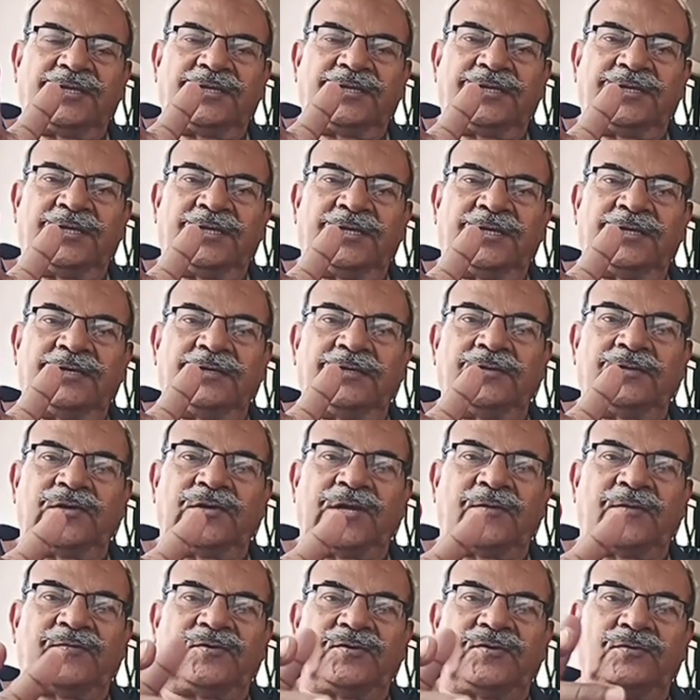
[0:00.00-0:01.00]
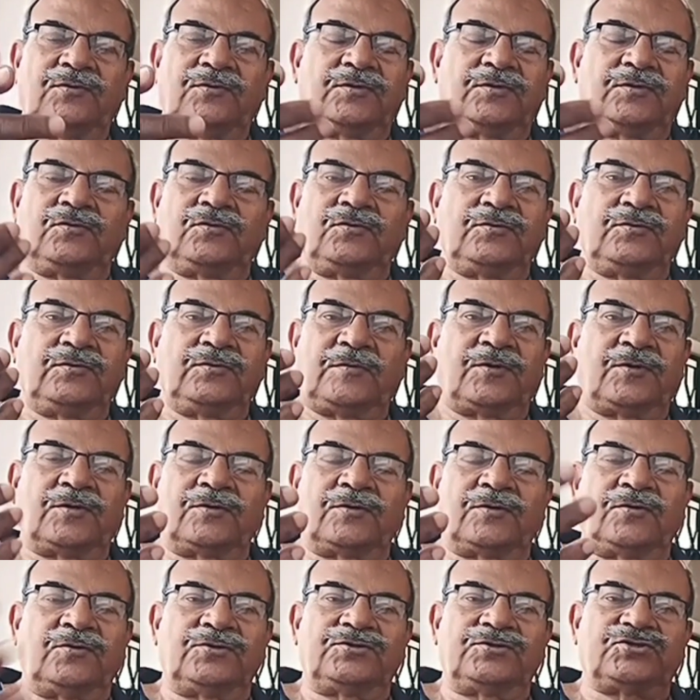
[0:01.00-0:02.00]
then you've got
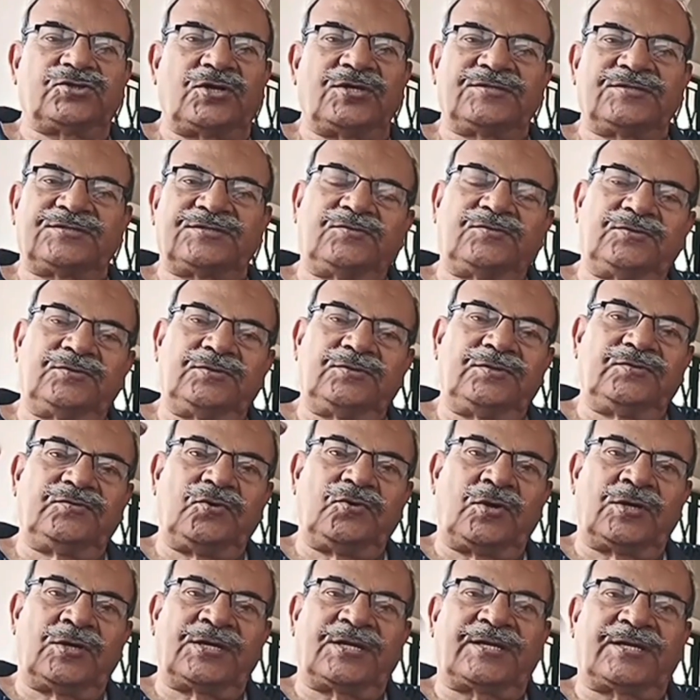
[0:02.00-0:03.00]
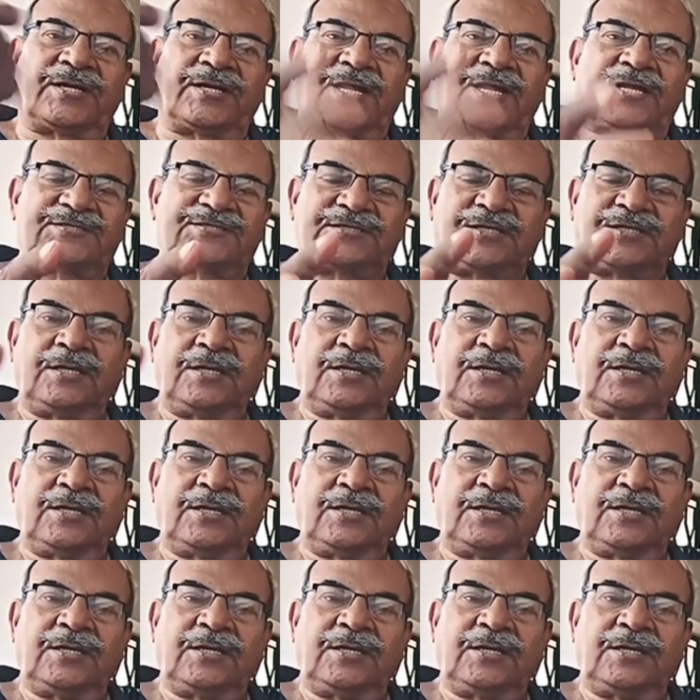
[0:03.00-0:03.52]
no choice, you won't crash.